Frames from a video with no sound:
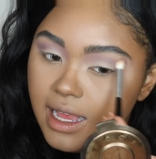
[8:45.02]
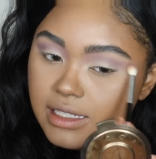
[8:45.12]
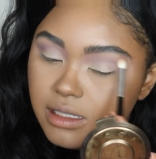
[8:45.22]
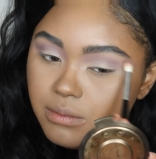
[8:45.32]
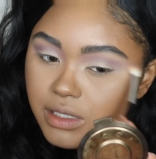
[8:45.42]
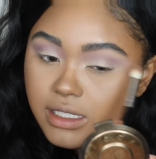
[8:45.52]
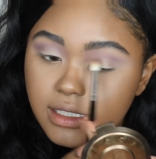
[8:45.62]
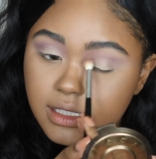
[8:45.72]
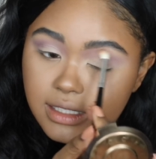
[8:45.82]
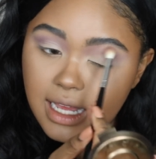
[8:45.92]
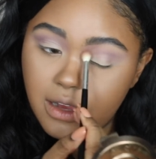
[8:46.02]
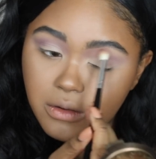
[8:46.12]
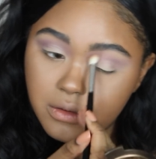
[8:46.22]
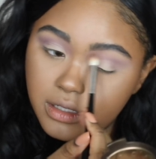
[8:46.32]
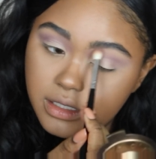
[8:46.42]
As I'm blending this out,
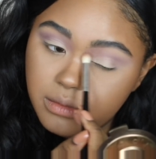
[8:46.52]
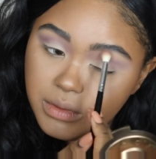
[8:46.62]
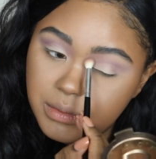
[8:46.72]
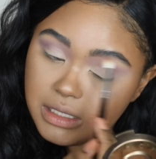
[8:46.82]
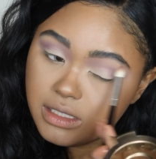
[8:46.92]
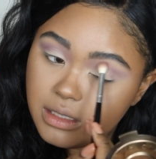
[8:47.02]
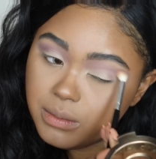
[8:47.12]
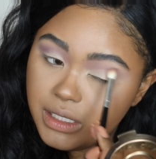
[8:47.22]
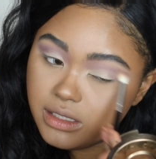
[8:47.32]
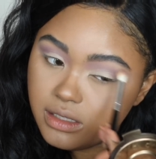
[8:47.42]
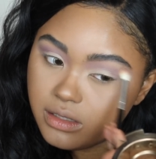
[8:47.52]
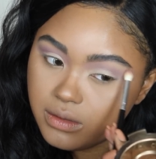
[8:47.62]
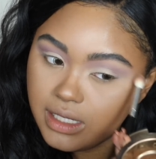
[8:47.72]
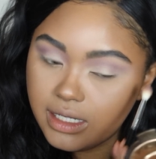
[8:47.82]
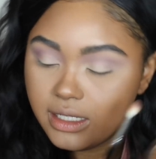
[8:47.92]
or it could be because the base is
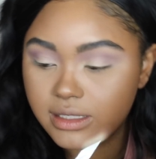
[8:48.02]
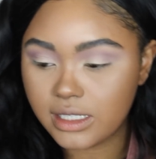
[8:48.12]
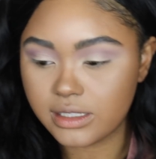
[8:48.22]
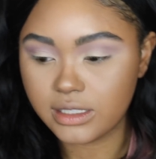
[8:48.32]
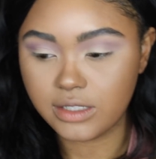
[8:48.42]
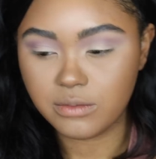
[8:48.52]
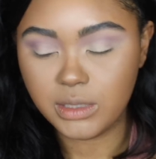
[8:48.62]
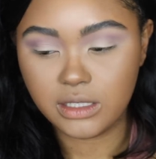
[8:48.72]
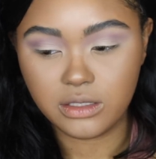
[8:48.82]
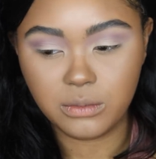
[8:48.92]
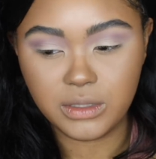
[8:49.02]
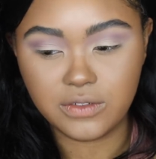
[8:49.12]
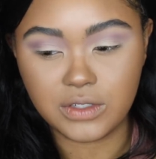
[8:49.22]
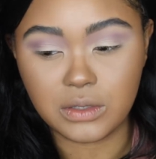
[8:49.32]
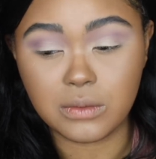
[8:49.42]
so light, it's actually giving me a little bit
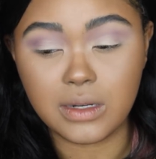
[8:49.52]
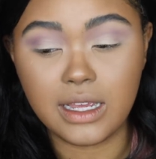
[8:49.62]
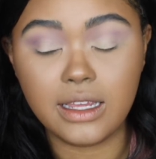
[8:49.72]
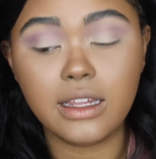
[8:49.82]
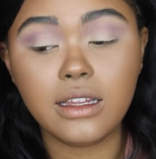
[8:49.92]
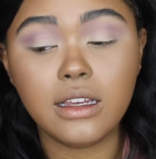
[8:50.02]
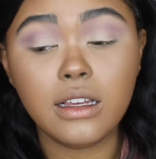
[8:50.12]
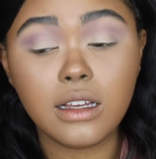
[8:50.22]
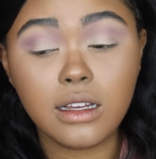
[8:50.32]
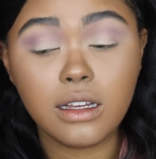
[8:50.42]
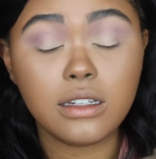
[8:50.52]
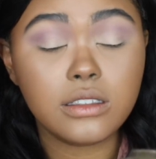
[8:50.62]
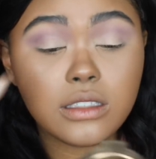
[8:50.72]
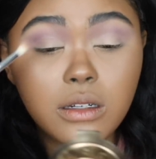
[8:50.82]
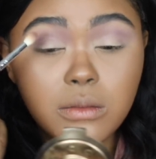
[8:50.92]
of a gray
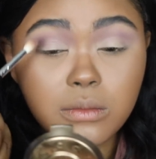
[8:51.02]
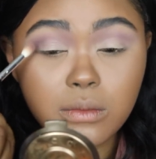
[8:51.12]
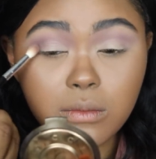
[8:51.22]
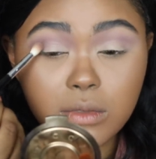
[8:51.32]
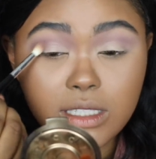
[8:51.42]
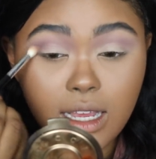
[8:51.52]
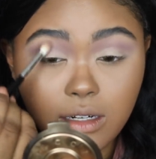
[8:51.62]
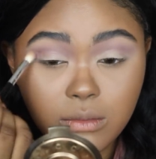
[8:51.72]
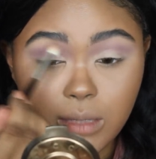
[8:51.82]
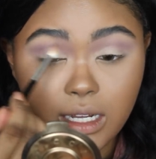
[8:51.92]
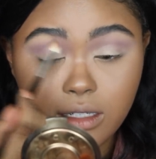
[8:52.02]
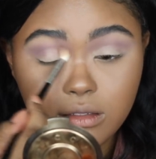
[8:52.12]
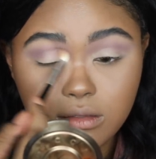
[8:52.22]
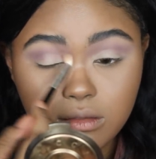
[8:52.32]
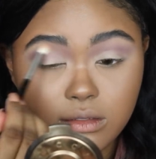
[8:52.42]
undertone, which I don't
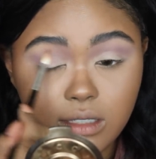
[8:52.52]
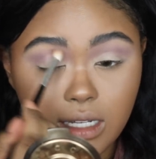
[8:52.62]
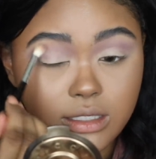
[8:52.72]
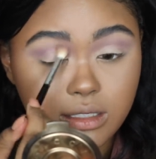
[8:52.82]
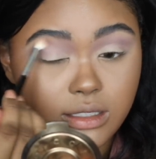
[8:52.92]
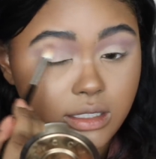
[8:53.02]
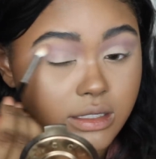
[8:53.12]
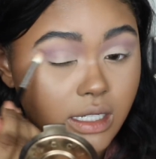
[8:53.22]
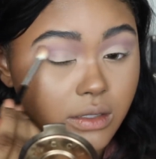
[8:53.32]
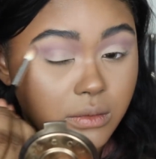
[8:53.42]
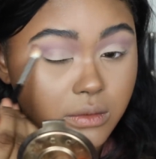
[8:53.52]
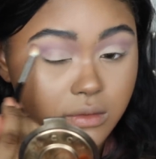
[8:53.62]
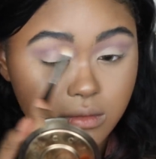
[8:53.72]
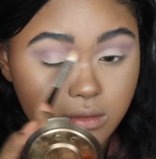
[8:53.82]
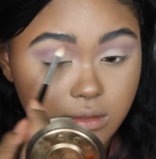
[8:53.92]
mind. I actually think it's kind of cool.